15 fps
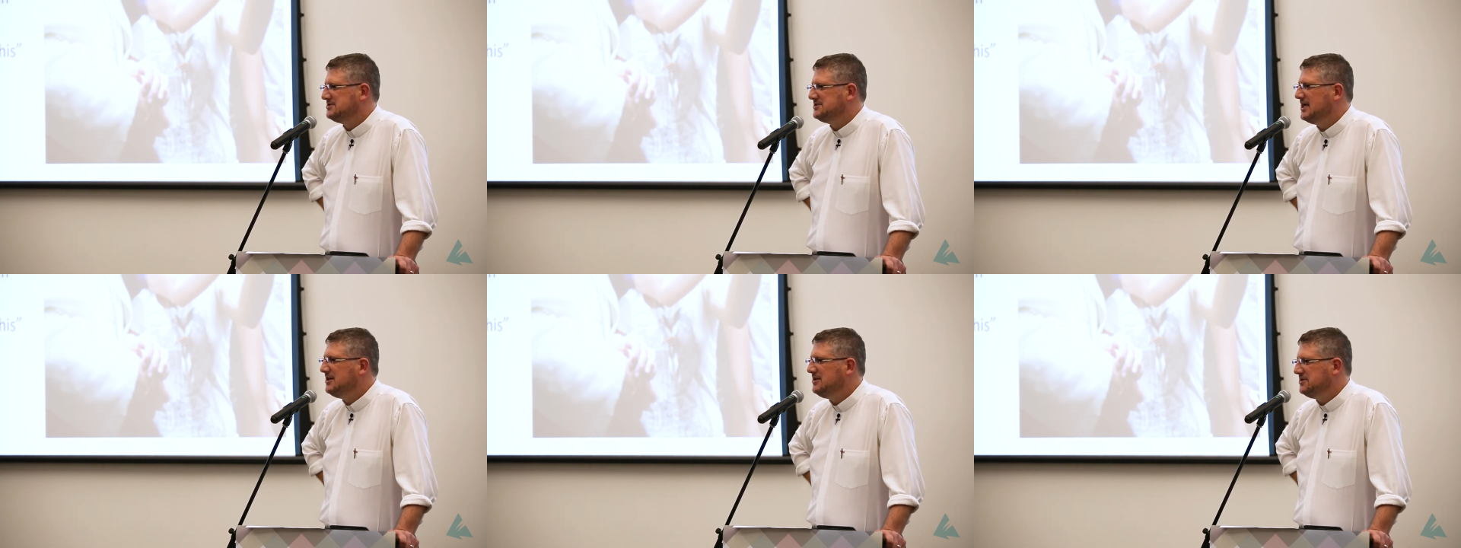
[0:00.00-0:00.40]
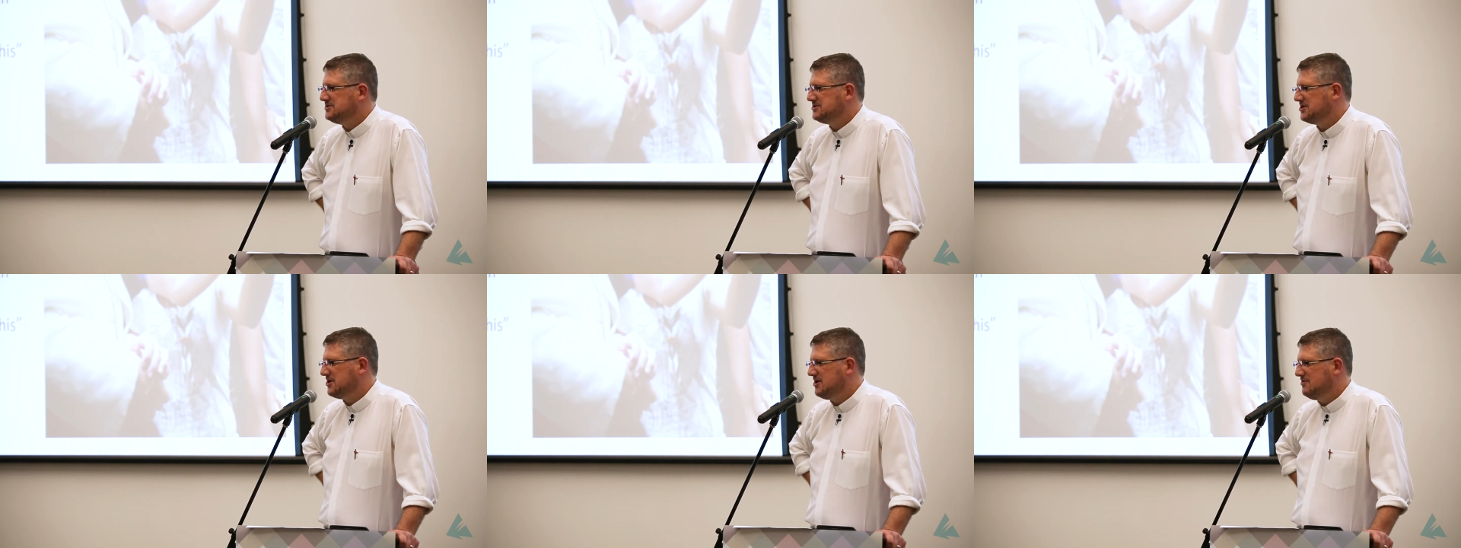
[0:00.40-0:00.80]
10
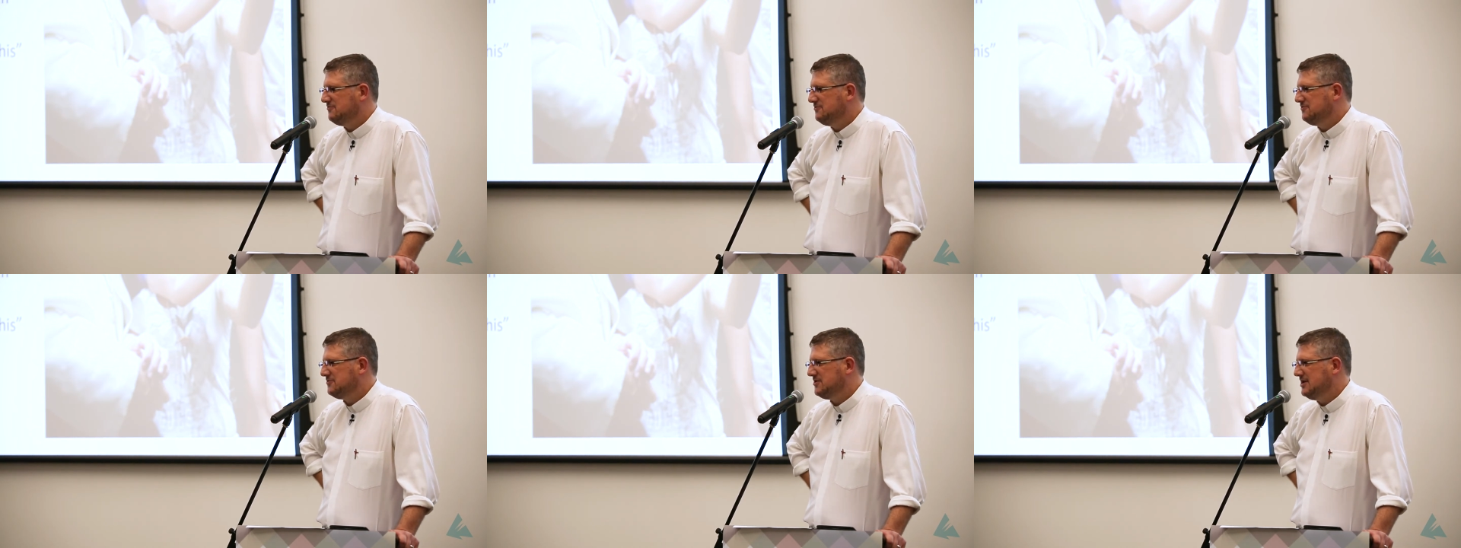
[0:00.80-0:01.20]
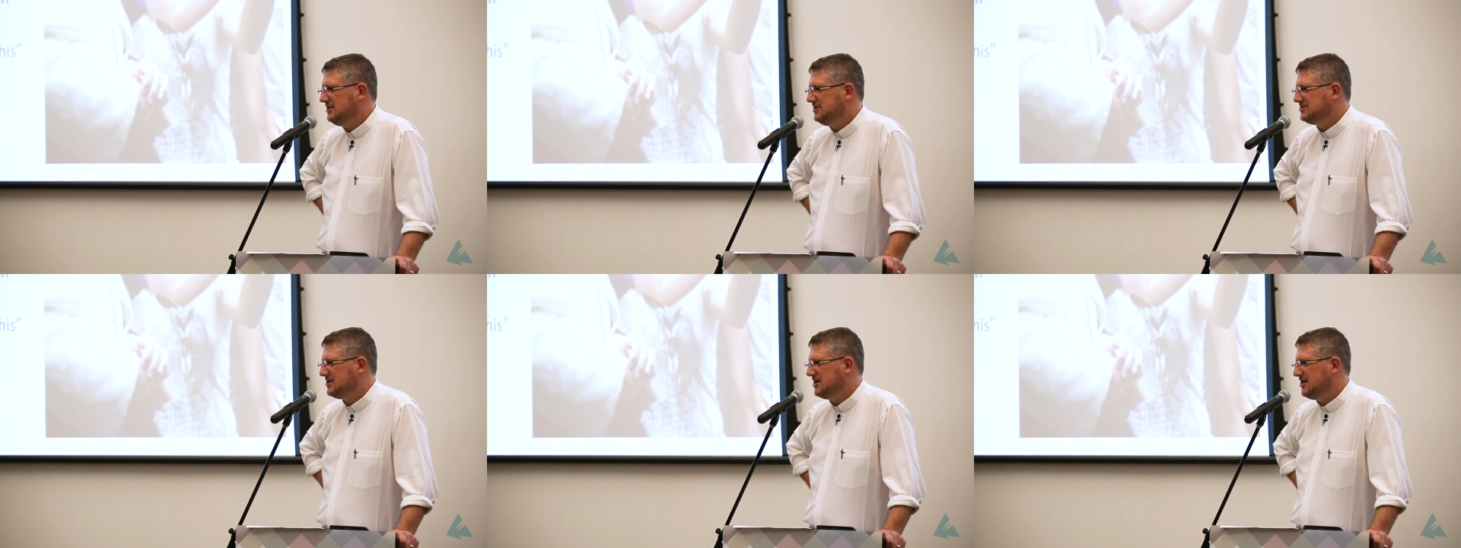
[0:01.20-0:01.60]
years ago, 15
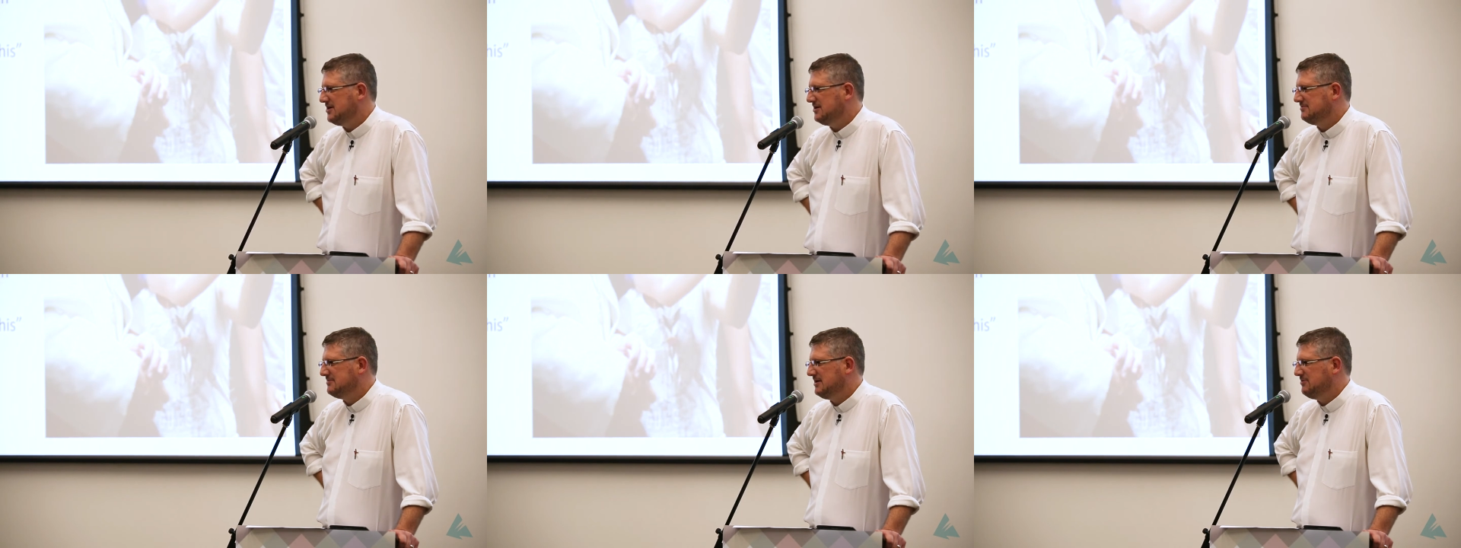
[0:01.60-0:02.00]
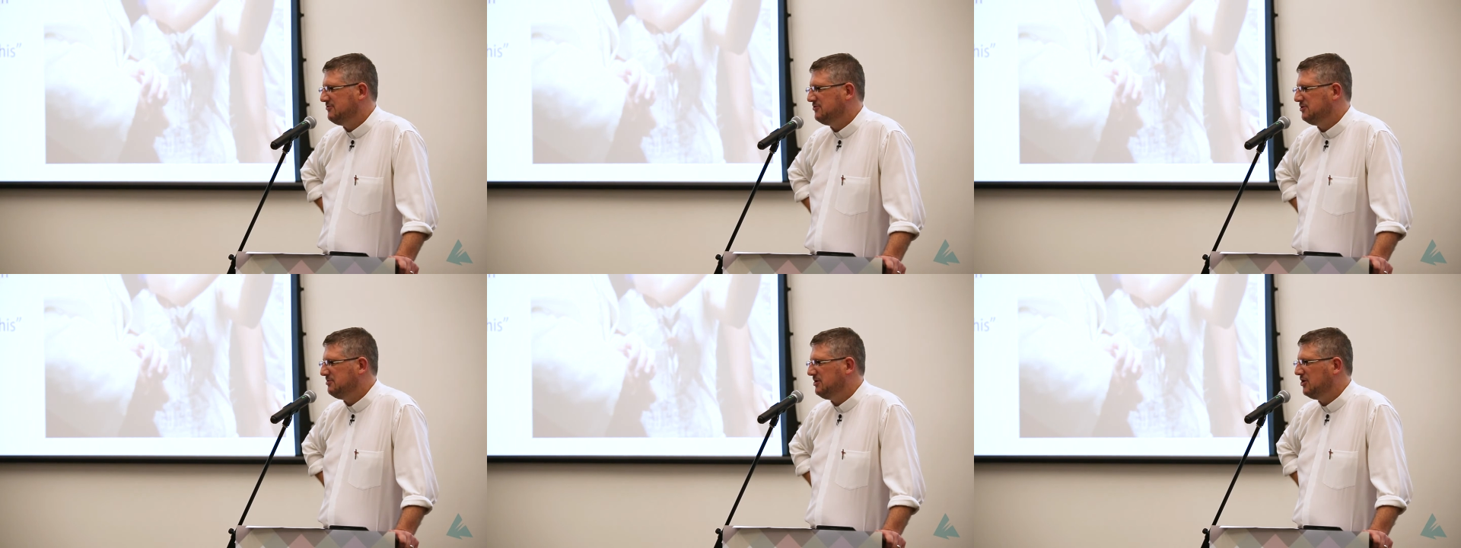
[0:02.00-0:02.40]
years ago, maybe a
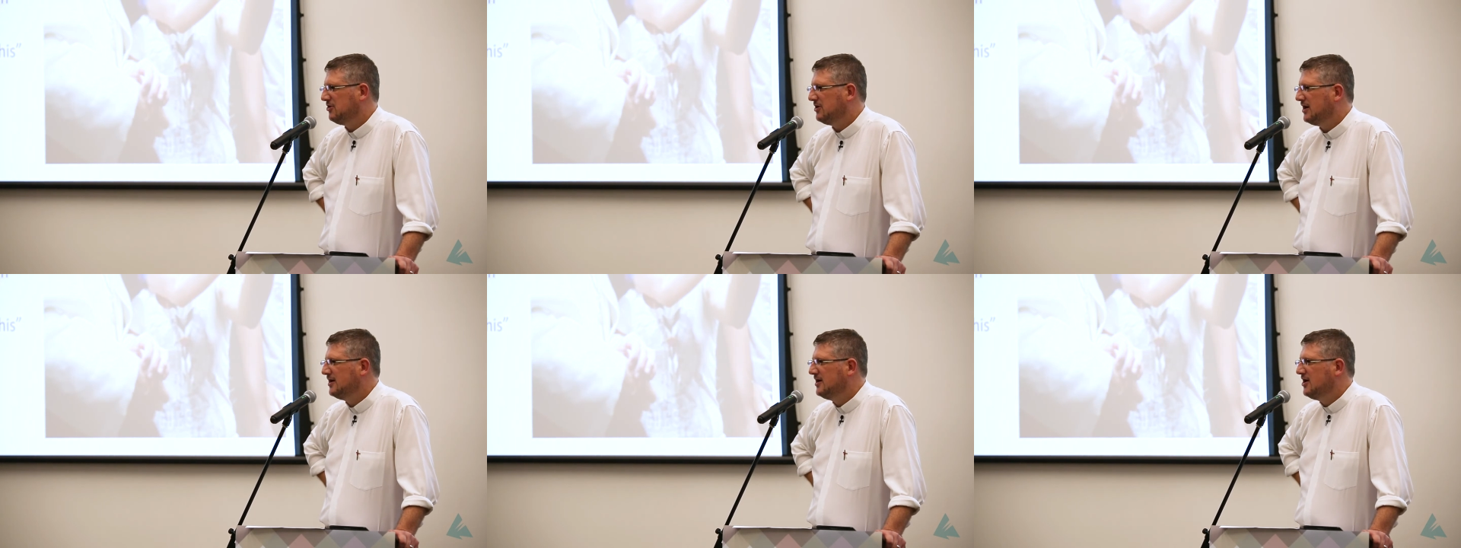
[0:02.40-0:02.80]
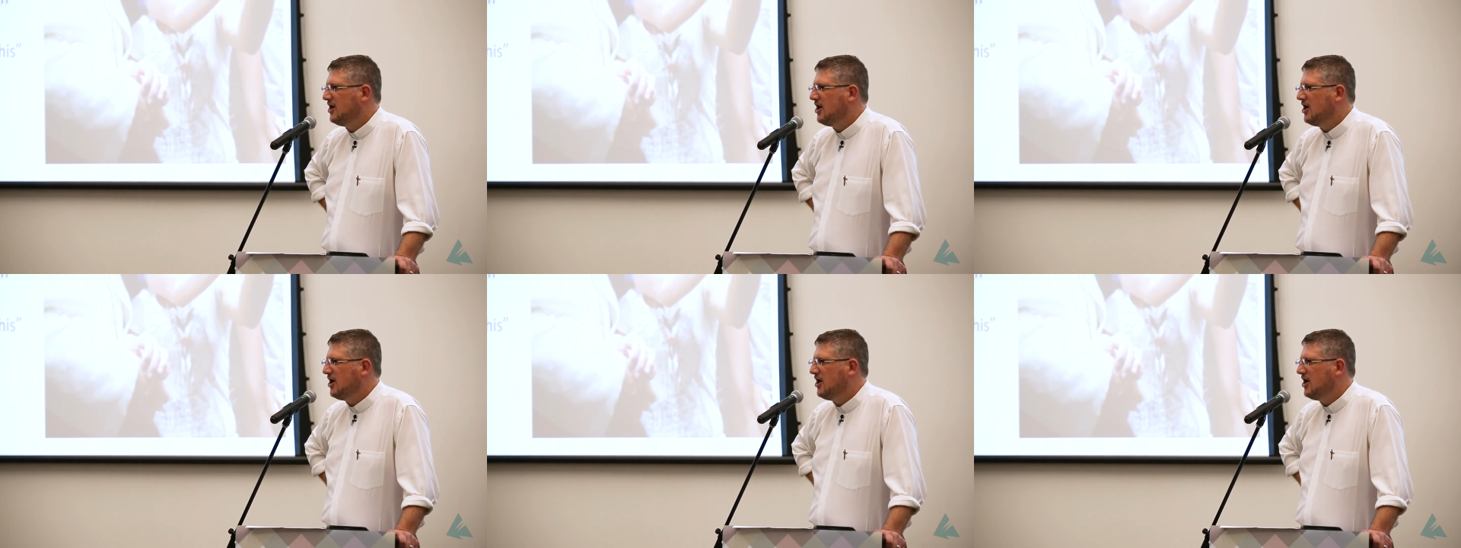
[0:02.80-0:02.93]
little bit longer,